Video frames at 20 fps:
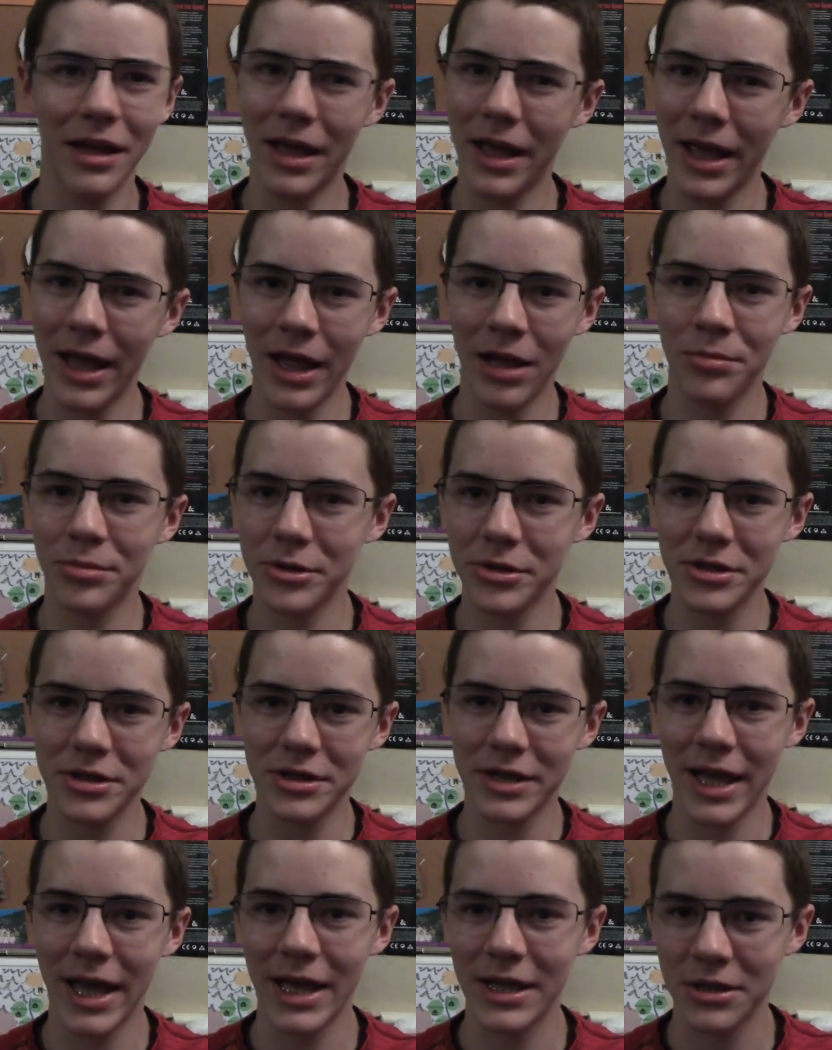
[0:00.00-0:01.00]
Albertus
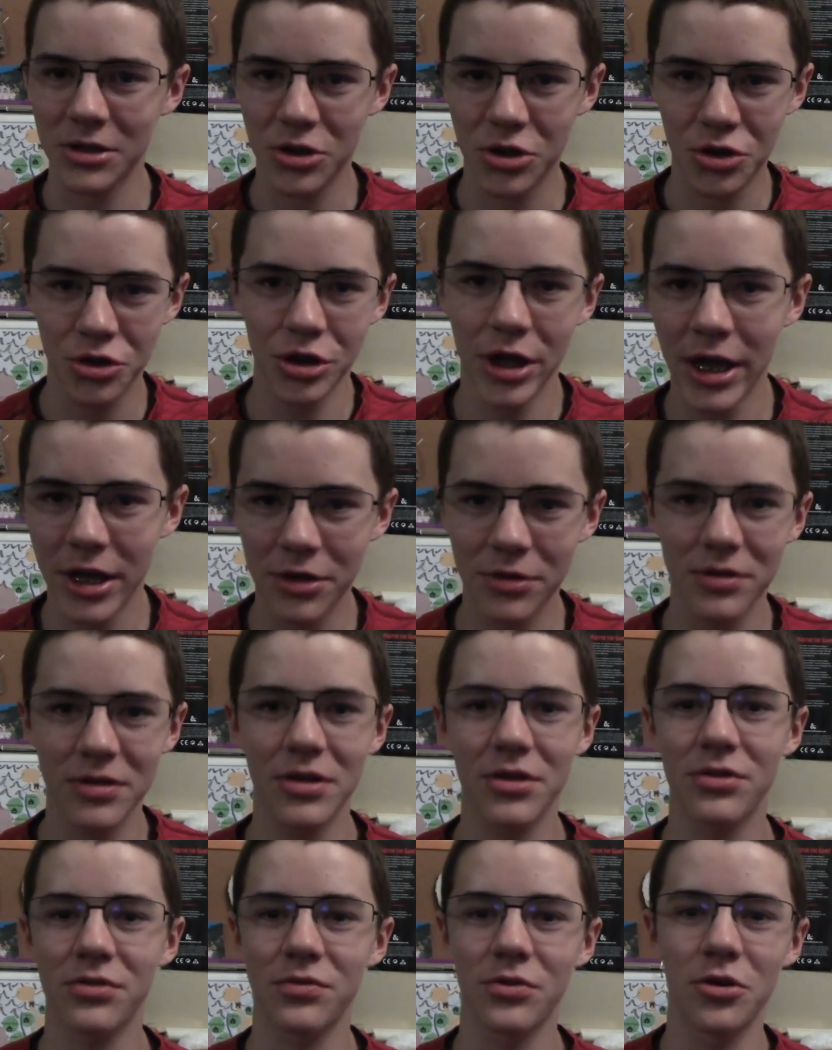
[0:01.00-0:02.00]
cast Shatter into
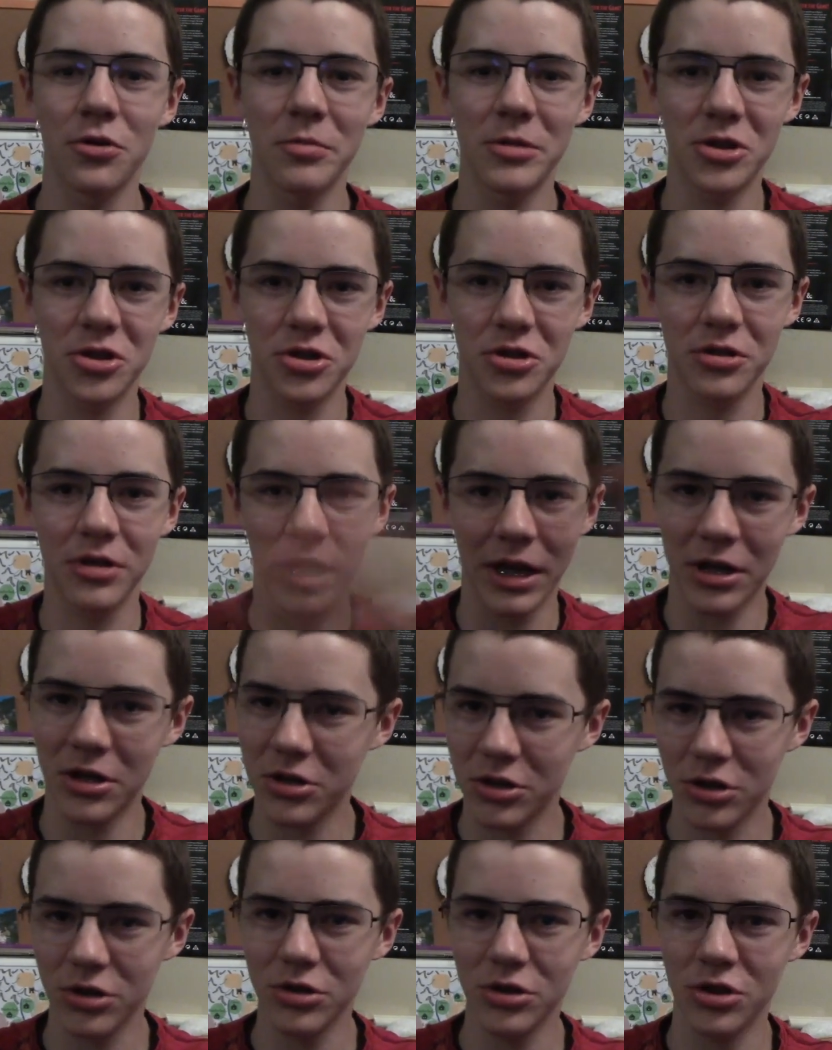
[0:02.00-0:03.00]
the room and just, like,
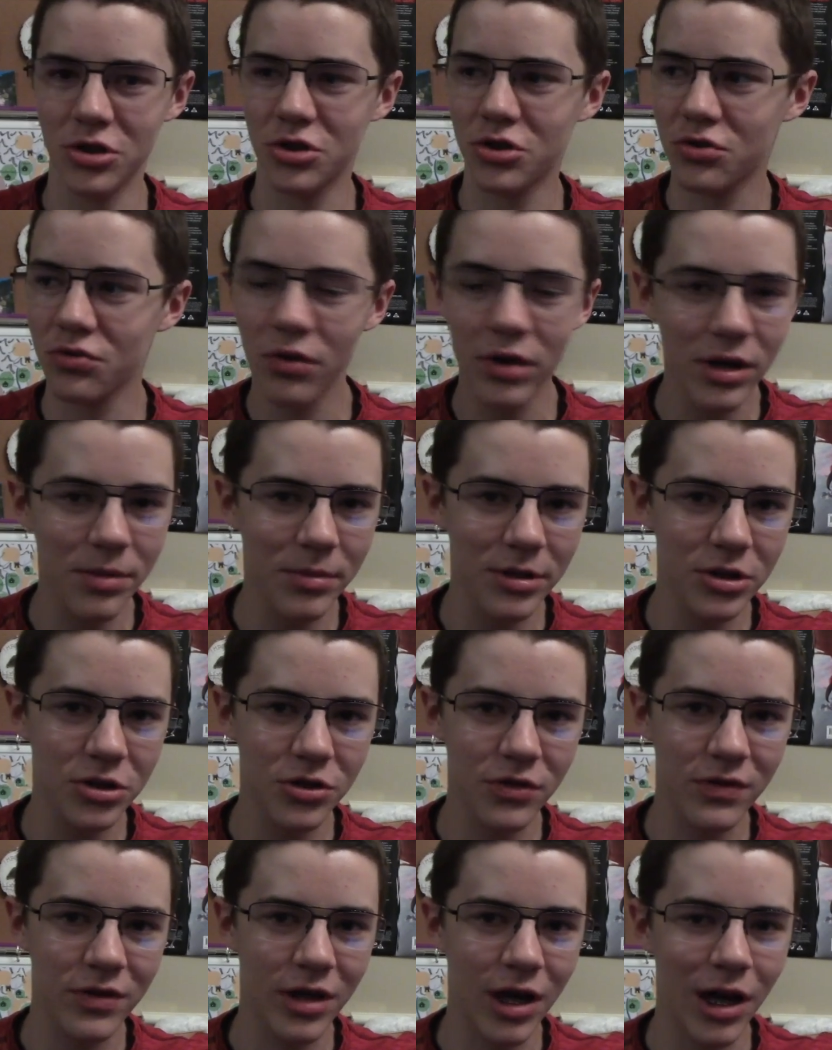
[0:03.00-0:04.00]
destroyed a bunch
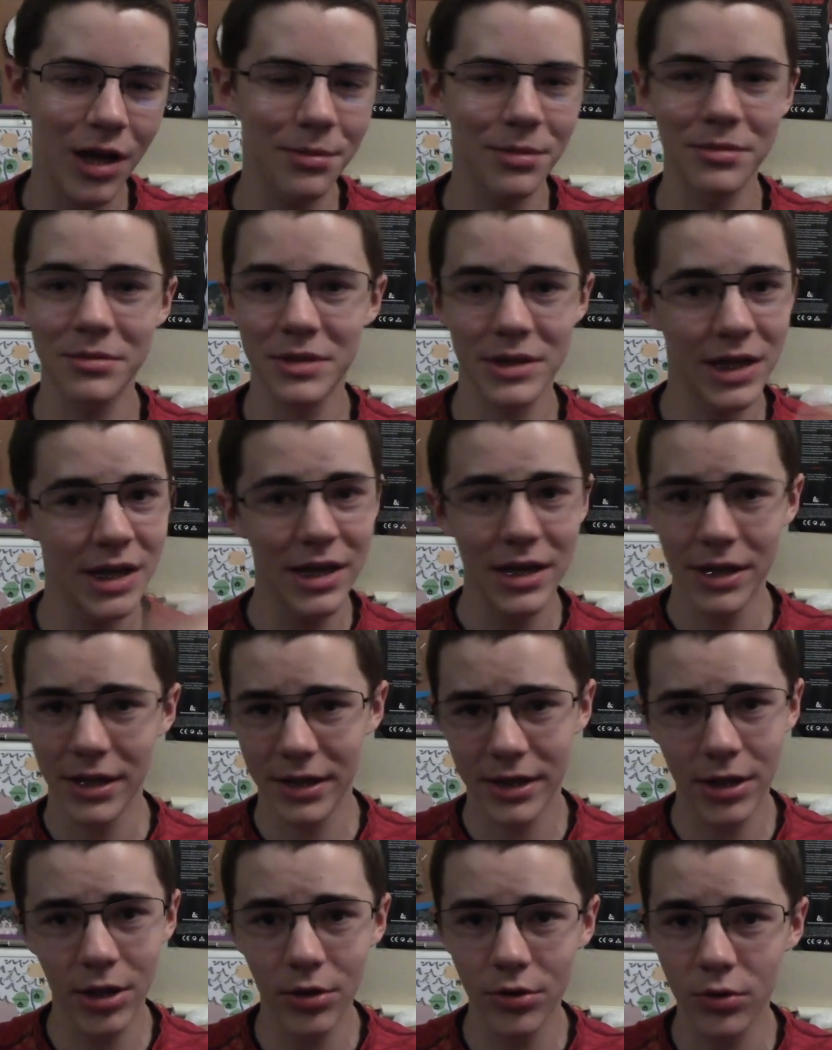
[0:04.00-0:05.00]
of the goblins. He
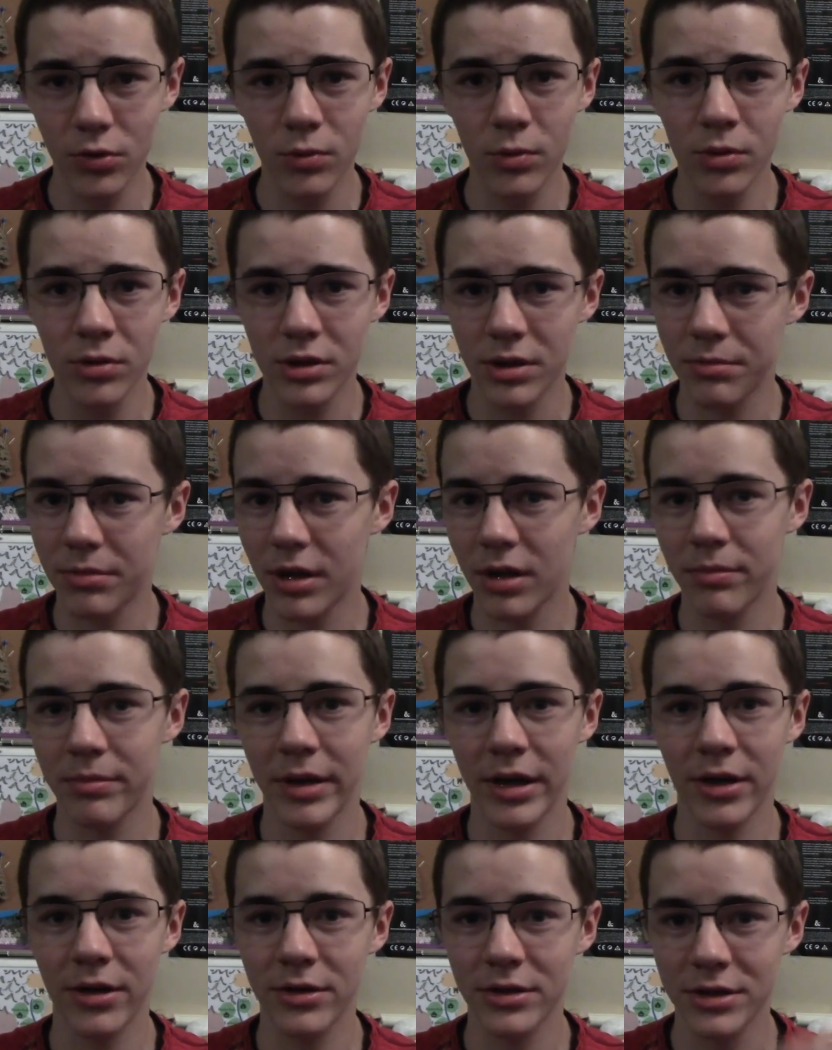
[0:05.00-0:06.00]
killed the wounded
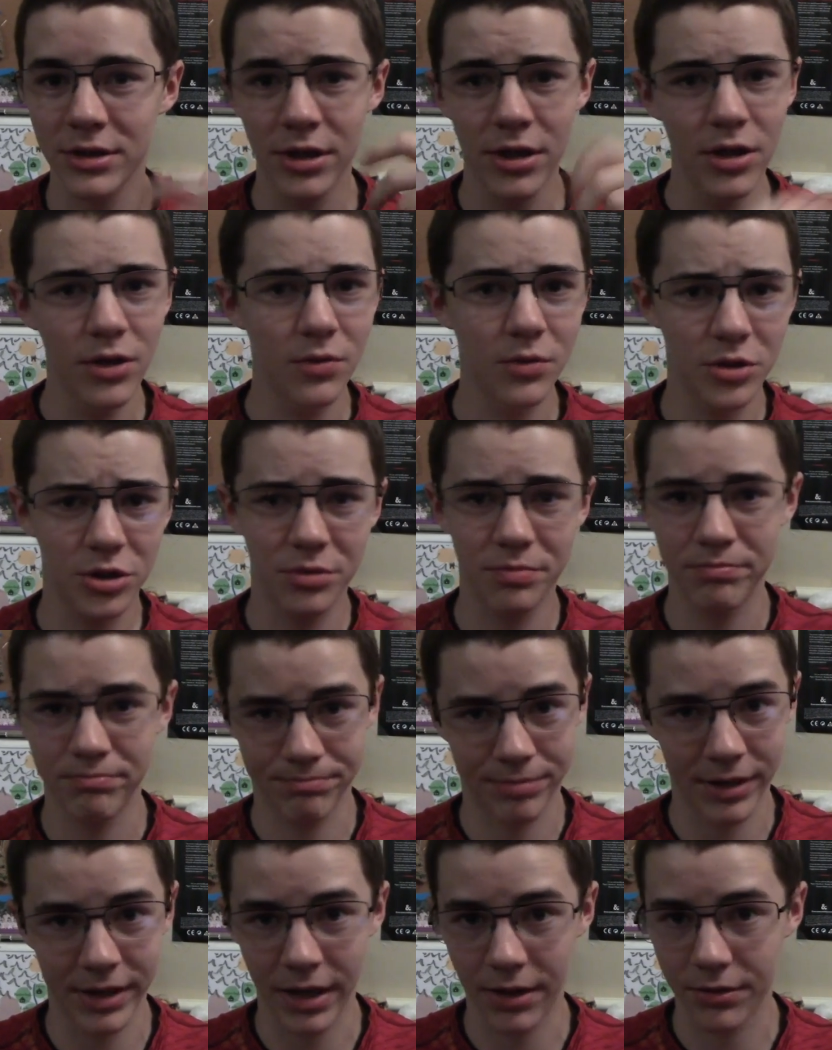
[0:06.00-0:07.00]
bugbears, which
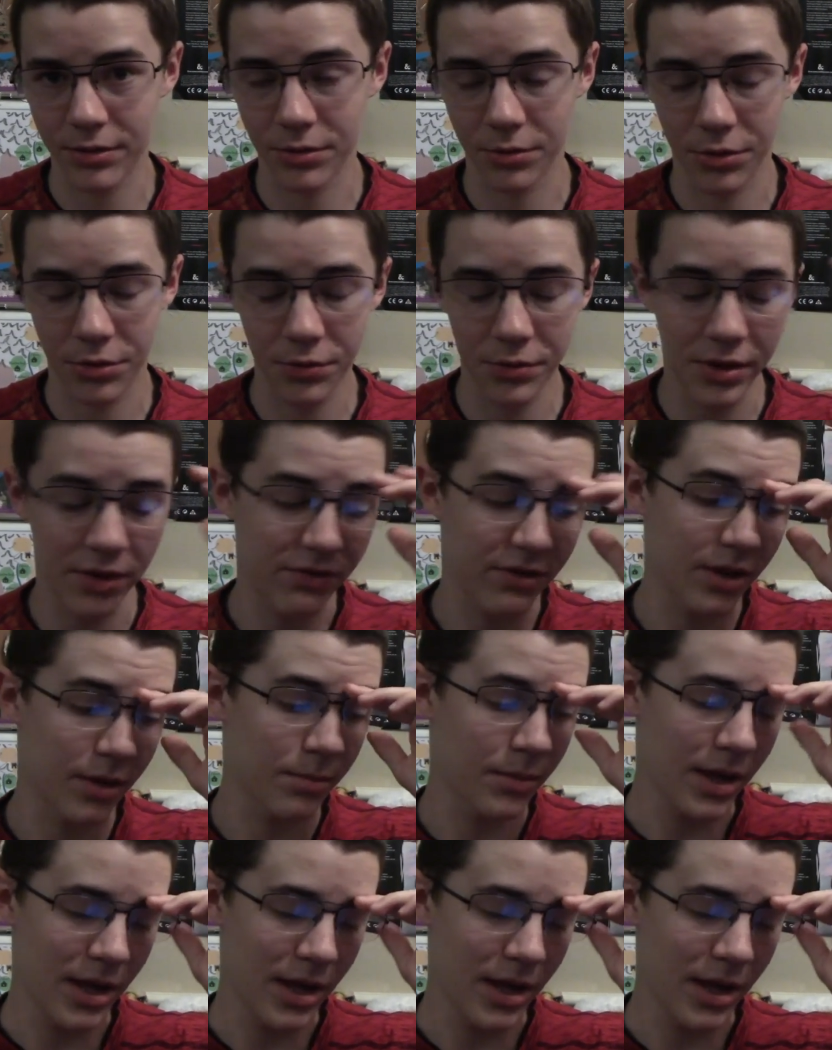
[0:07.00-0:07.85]
by now there were 3 of them.